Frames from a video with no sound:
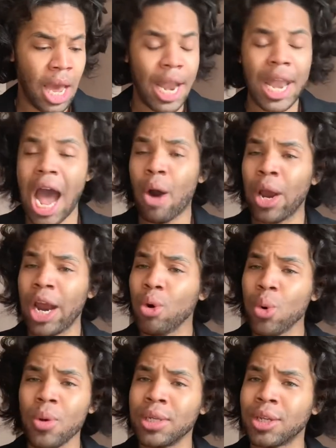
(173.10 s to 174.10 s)
Now,
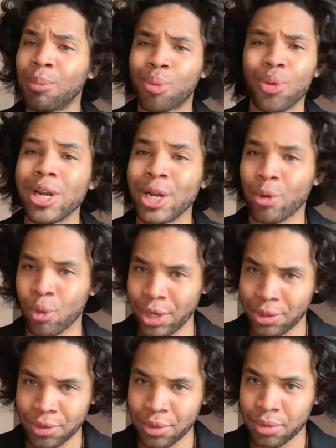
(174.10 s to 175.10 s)
heroines are pretty
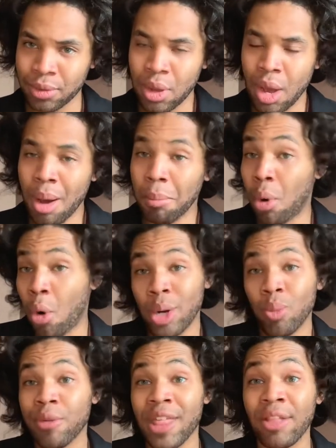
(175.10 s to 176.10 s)
creatures, born
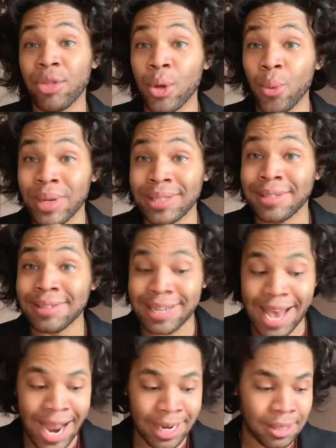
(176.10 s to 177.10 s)
without their wits
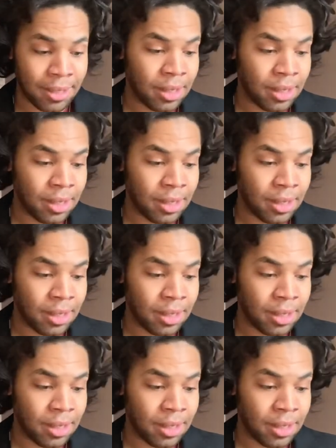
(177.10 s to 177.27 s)
intact.